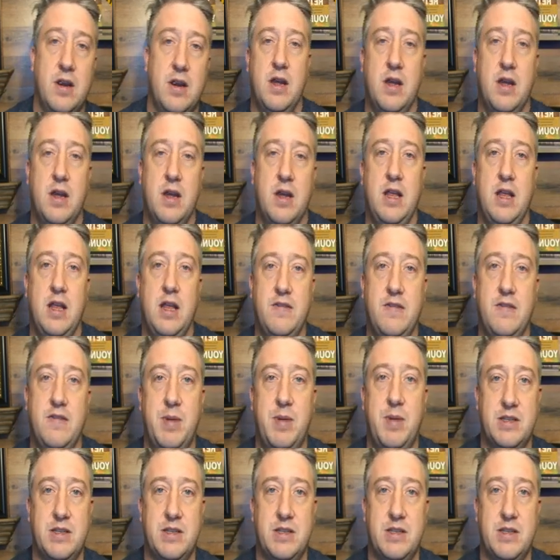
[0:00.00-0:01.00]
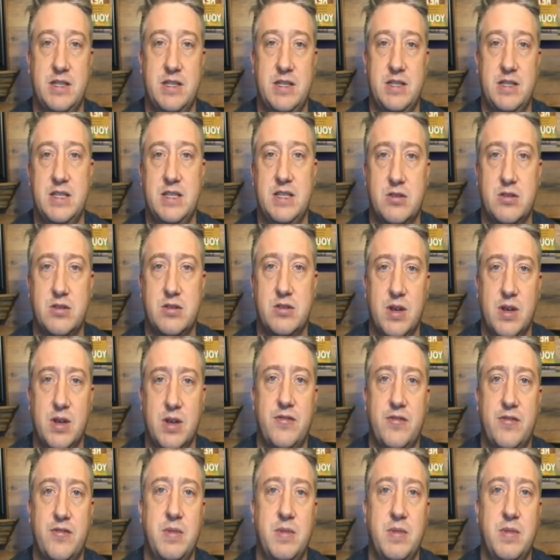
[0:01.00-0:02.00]
He lived about six hours away
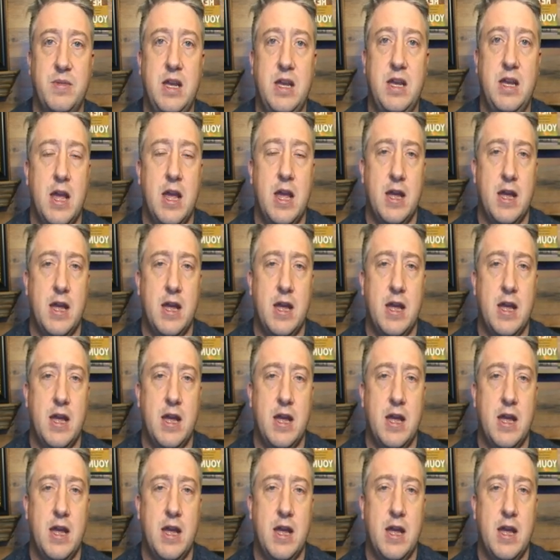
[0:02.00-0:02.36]
from me,